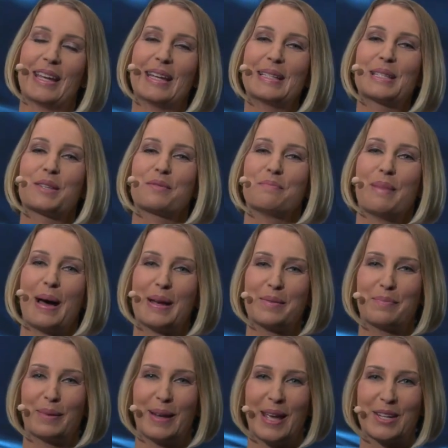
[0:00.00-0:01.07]
It's
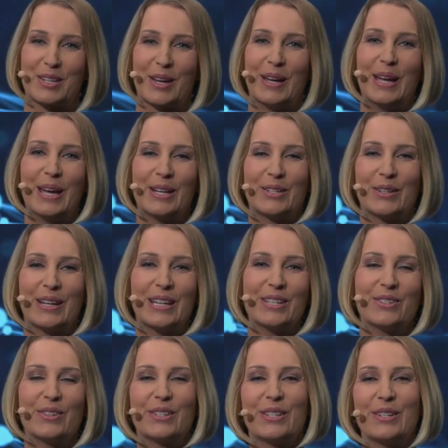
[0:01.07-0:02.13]
my pleasure to
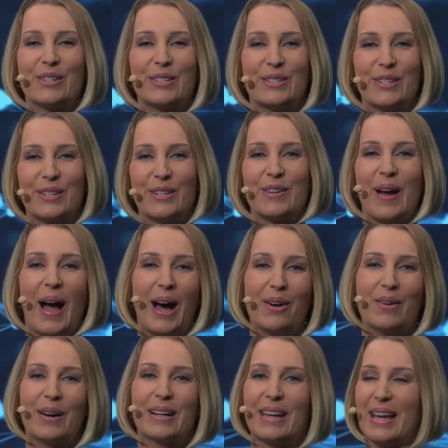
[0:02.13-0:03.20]
introduce to you
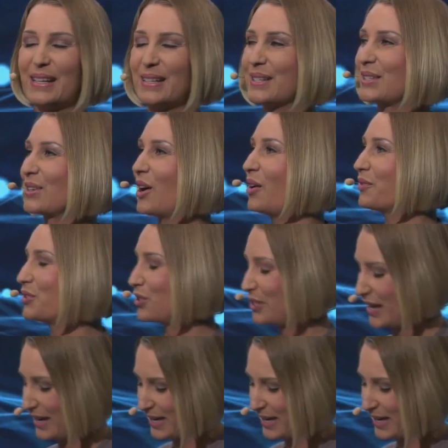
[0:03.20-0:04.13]
our guests of today.